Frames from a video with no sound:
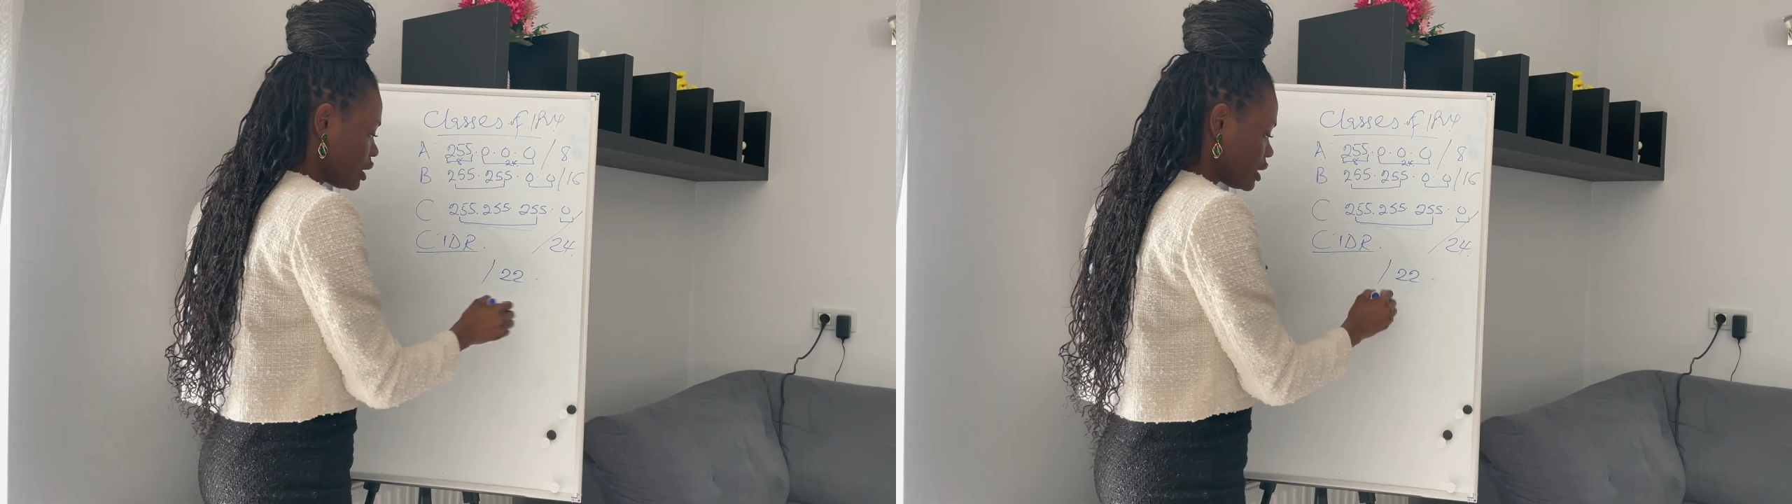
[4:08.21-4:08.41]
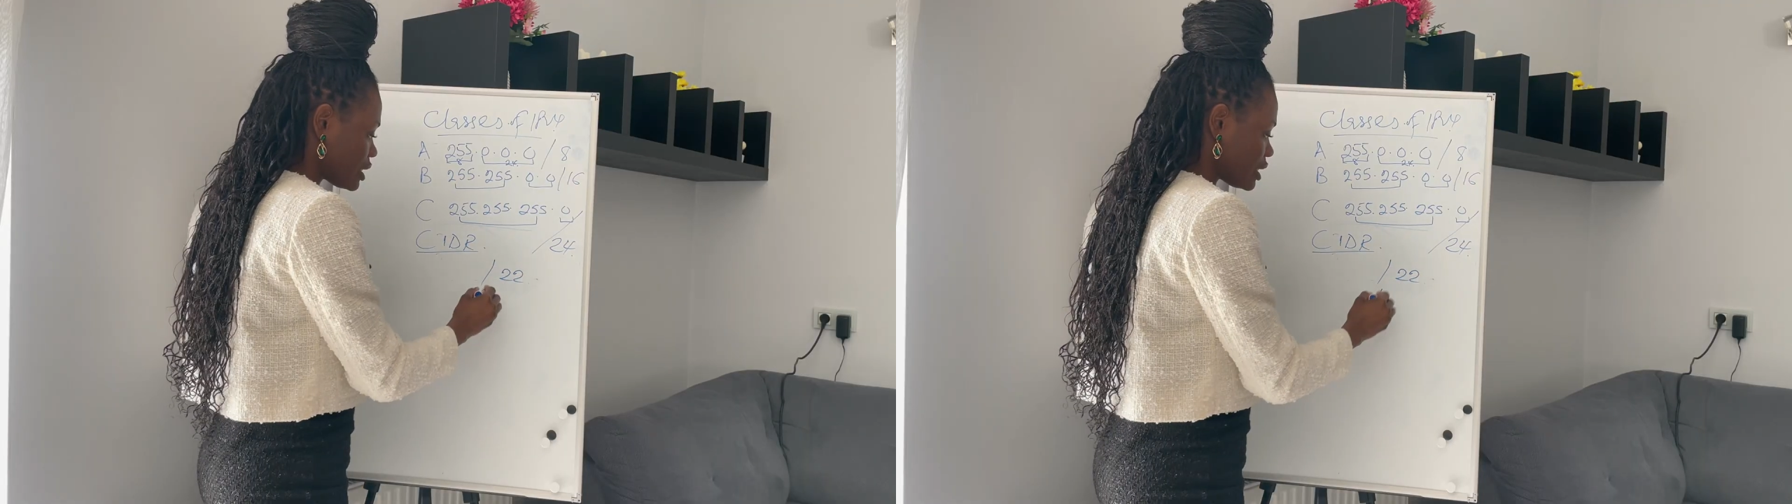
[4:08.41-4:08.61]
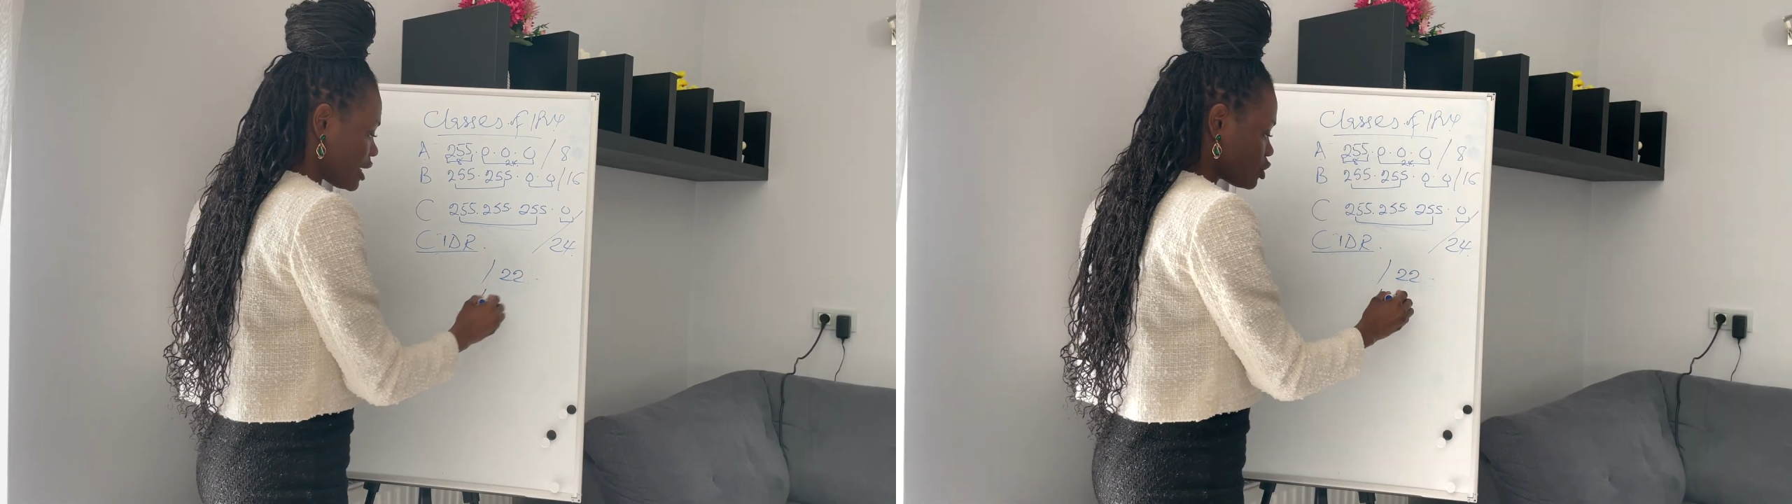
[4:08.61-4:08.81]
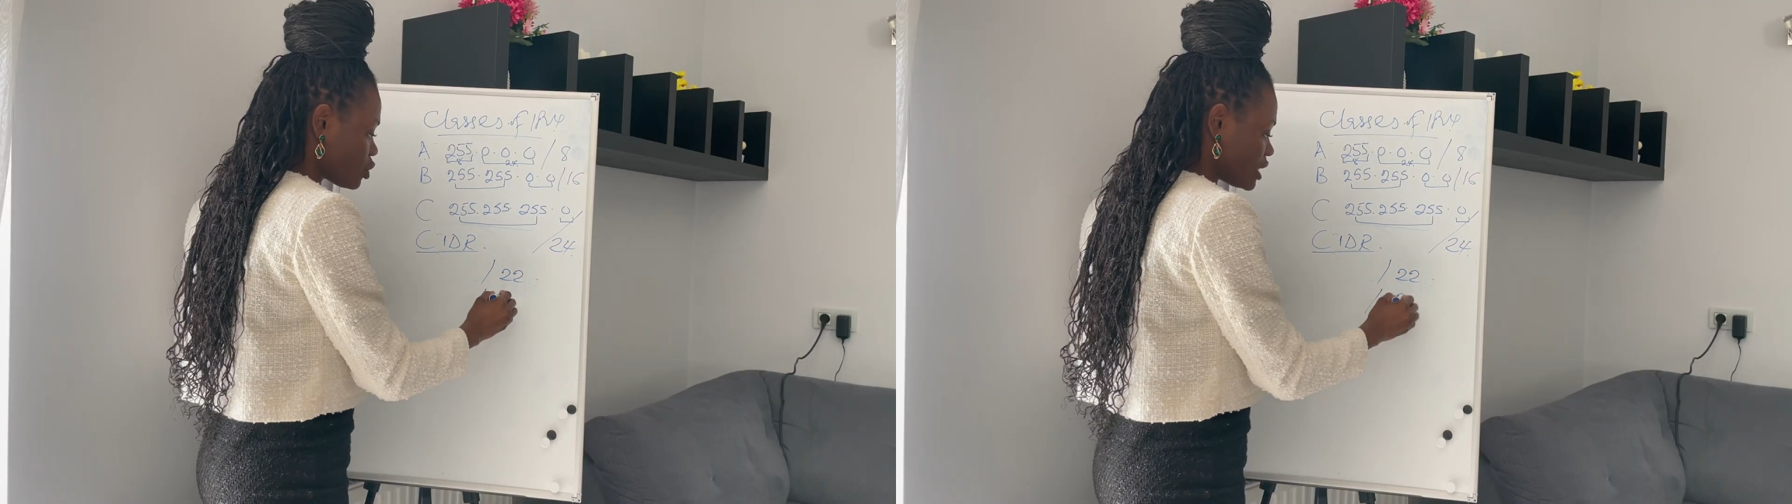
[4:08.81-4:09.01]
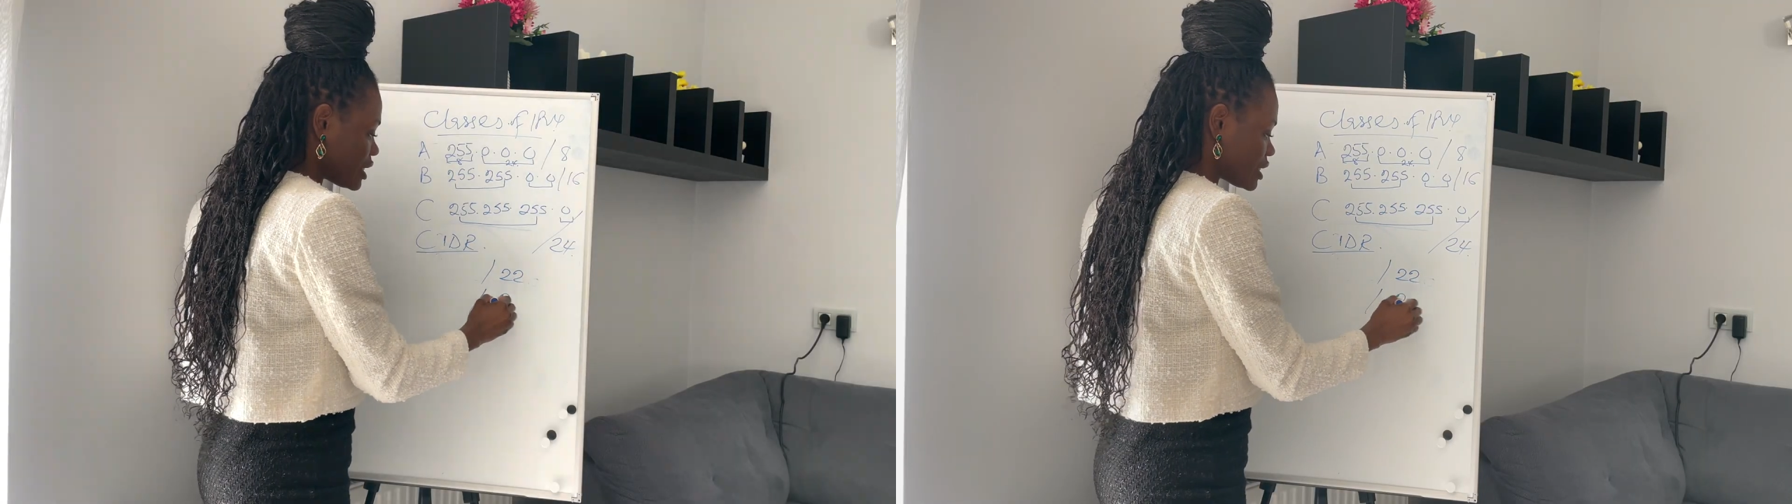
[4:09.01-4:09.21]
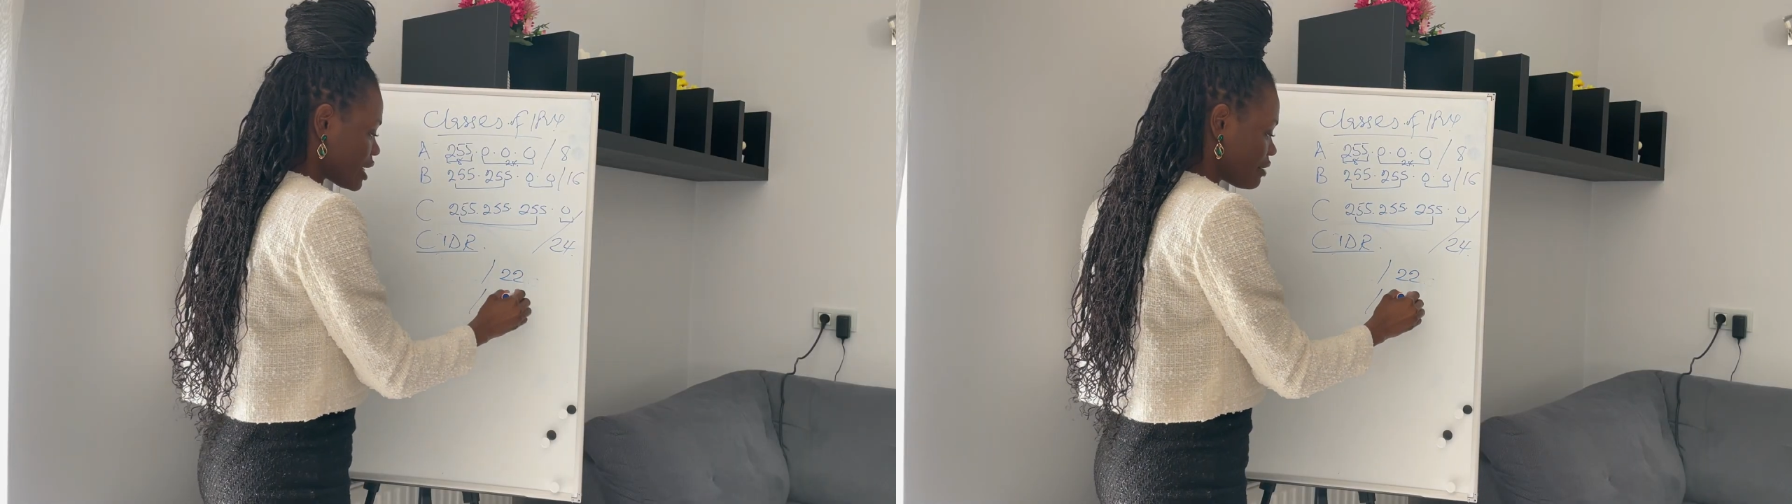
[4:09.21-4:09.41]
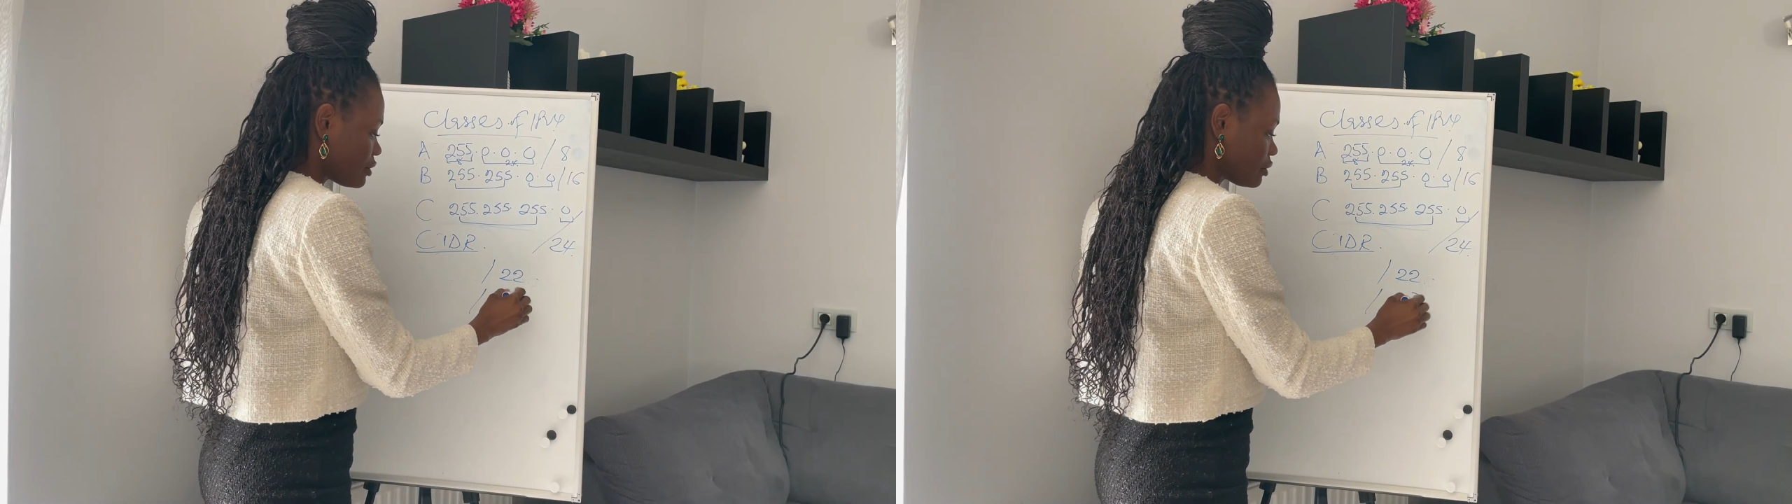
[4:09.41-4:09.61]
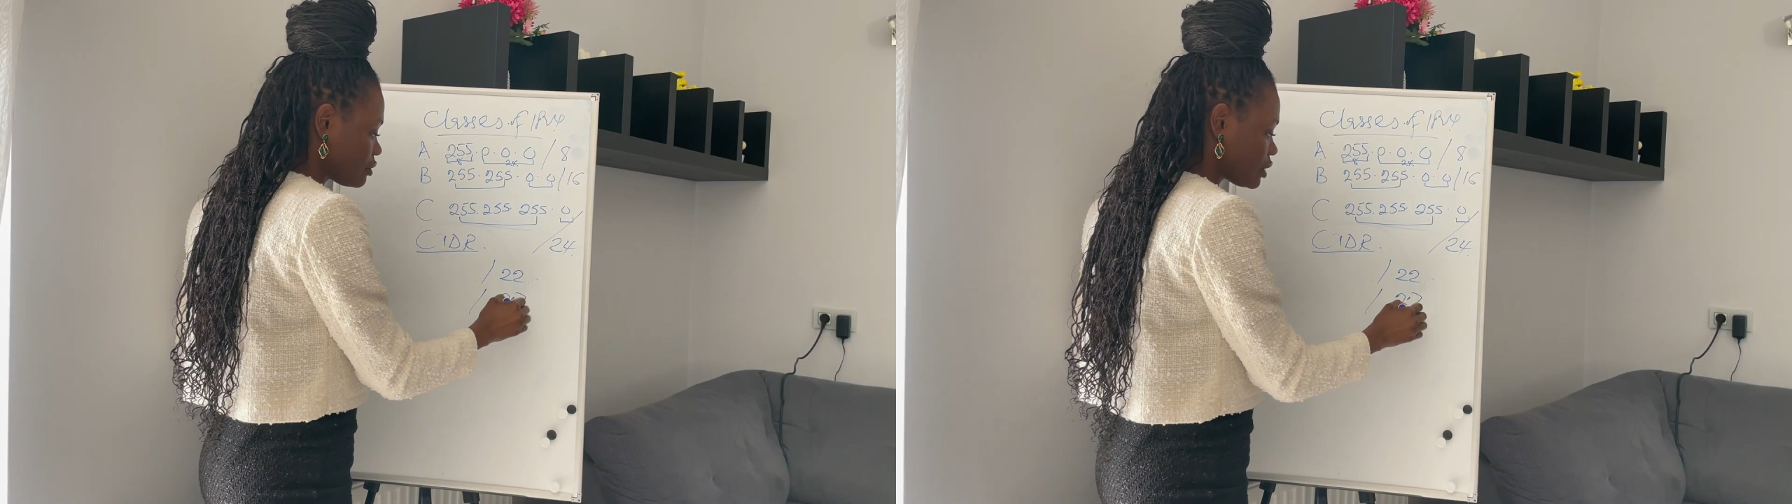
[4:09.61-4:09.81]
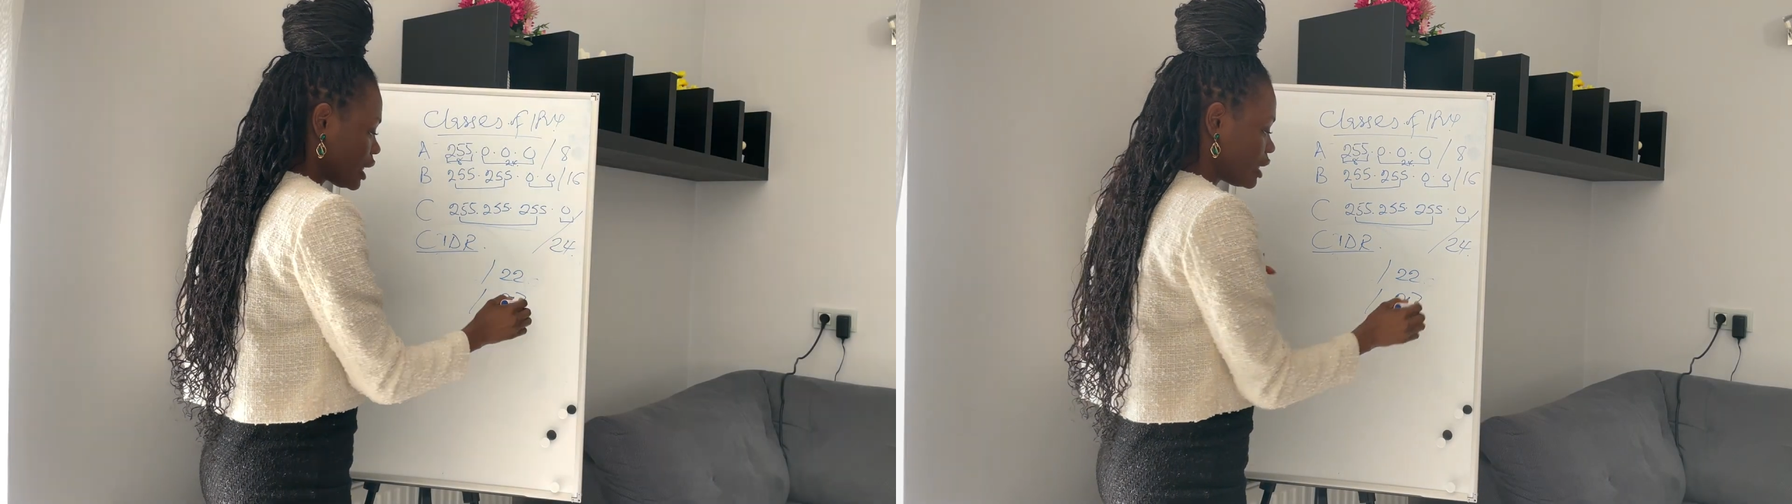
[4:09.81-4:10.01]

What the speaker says: /27.